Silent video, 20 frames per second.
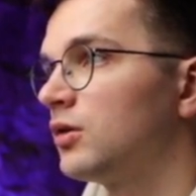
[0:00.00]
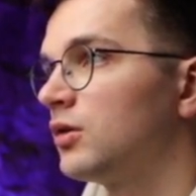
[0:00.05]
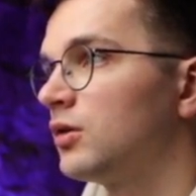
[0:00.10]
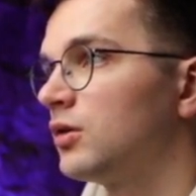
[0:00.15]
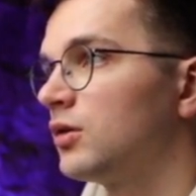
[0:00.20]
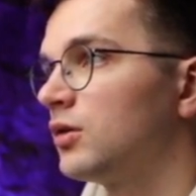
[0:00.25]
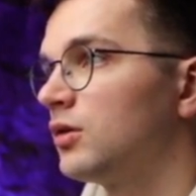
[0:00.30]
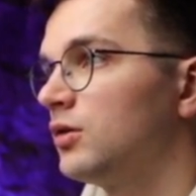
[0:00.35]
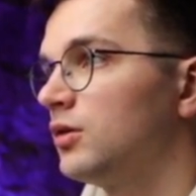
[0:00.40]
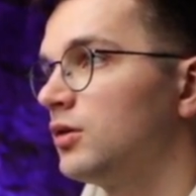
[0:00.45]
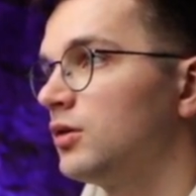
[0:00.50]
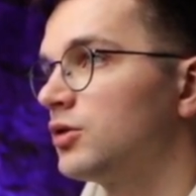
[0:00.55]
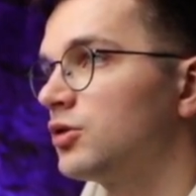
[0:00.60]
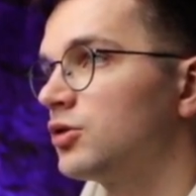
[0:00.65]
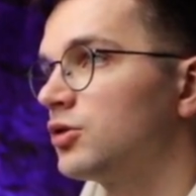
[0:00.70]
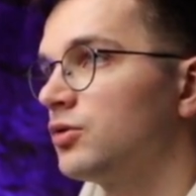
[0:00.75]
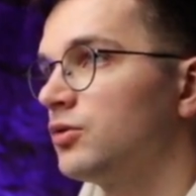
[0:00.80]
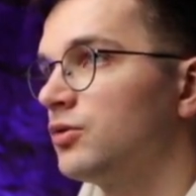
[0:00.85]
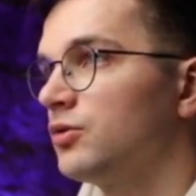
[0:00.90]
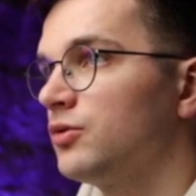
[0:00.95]
Let's
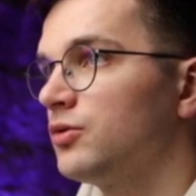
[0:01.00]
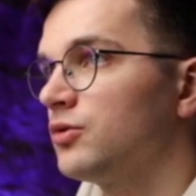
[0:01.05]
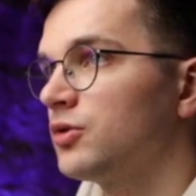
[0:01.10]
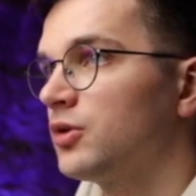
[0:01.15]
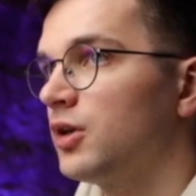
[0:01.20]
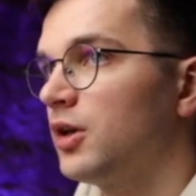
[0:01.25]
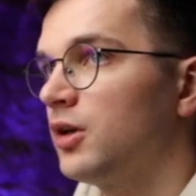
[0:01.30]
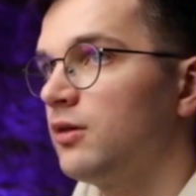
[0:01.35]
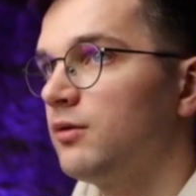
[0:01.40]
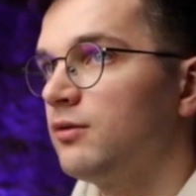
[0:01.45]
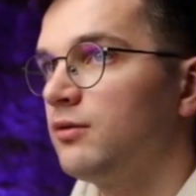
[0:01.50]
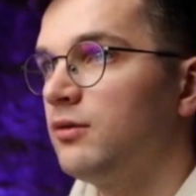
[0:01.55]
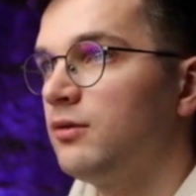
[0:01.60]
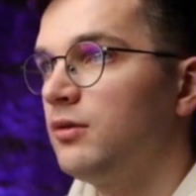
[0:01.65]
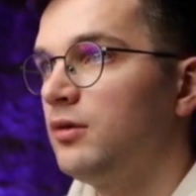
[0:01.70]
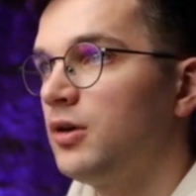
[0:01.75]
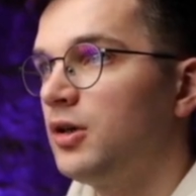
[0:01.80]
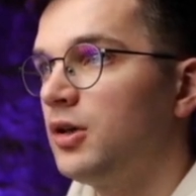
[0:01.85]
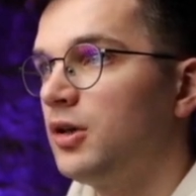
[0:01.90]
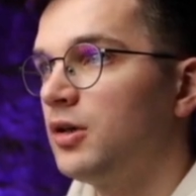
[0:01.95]
choose
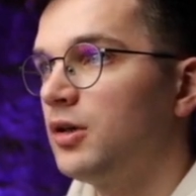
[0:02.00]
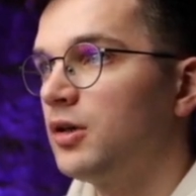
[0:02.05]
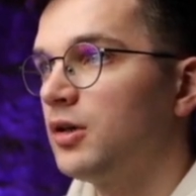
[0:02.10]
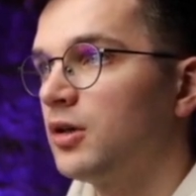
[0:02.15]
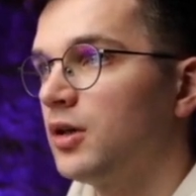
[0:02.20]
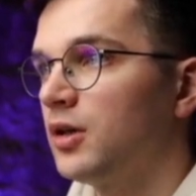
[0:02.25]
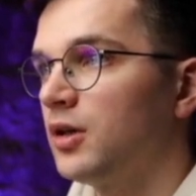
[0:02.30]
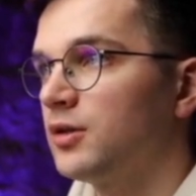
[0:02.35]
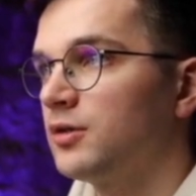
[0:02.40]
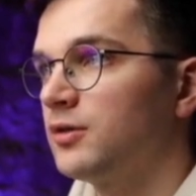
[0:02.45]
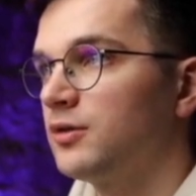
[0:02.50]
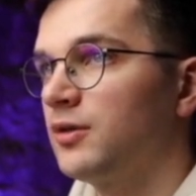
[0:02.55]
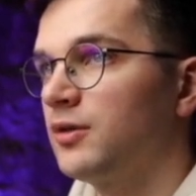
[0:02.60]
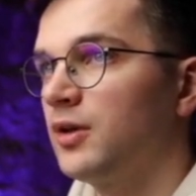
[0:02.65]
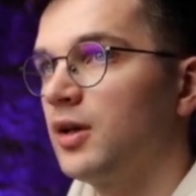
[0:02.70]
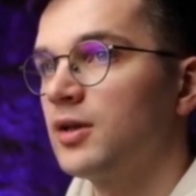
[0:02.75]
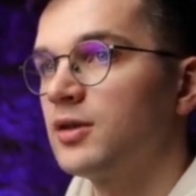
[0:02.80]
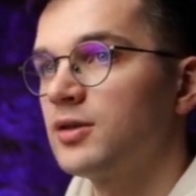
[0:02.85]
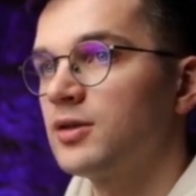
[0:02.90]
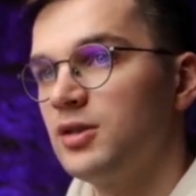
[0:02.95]
A4, and as we can
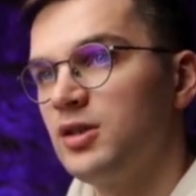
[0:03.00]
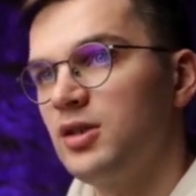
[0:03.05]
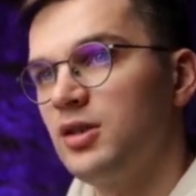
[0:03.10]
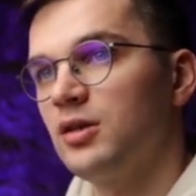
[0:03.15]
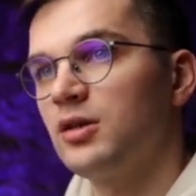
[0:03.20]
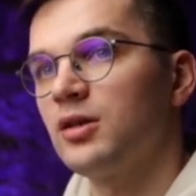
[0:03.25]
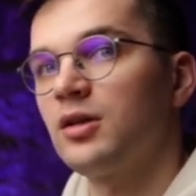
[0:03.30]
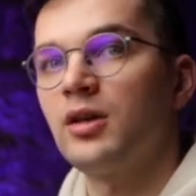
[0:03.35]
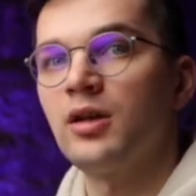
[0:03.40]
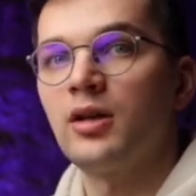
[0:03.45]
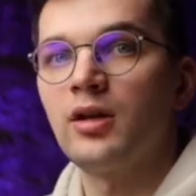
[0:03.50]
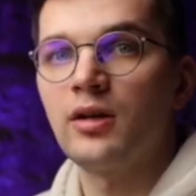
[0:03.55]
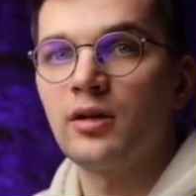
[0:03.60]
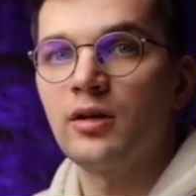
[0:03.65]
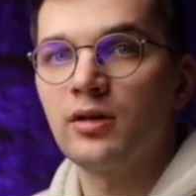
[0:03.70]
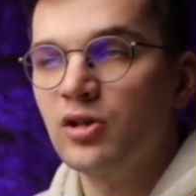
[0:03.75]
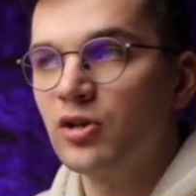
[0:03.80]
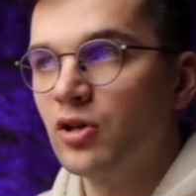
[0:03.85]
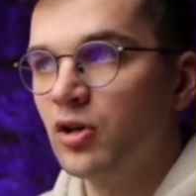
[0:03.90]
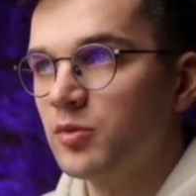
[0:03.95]
see, it
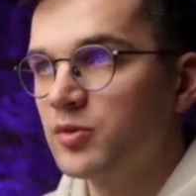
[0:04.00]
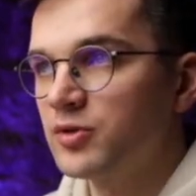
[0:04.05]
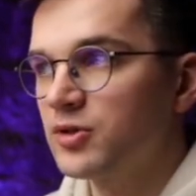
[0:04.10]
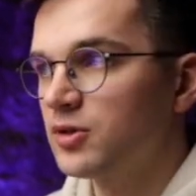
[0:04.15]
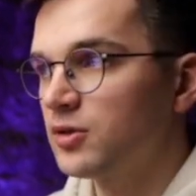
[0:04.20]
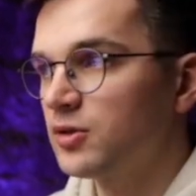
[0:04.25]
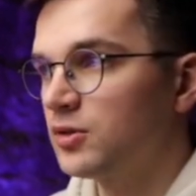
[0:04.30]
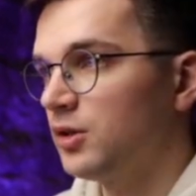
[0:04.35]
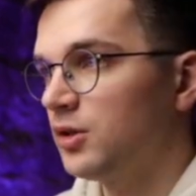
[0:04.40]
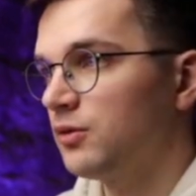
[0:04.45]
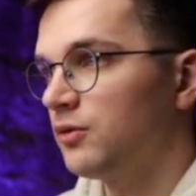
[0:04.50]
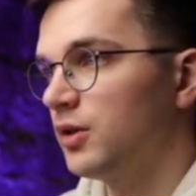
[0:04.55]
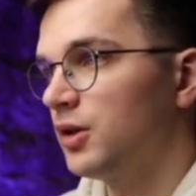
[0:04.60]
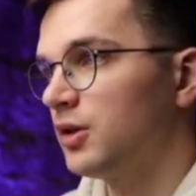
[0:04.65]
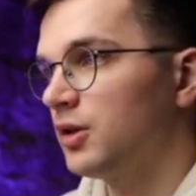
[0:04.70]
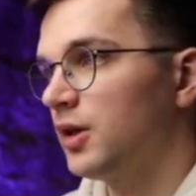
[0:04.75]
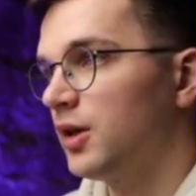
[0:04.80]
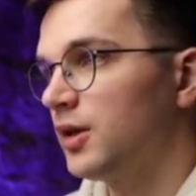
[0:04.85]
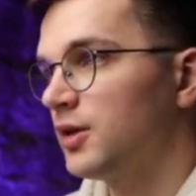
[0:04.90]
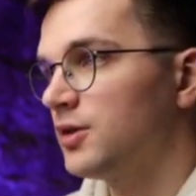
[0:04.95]
crops not very
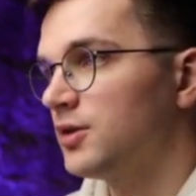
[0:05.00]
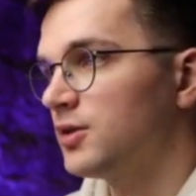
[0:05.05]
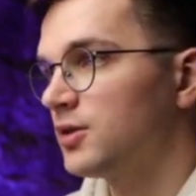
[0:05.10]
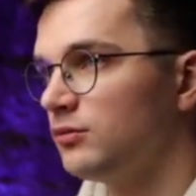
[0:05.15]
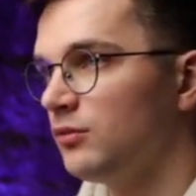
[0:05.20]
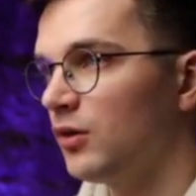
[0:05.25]
nice.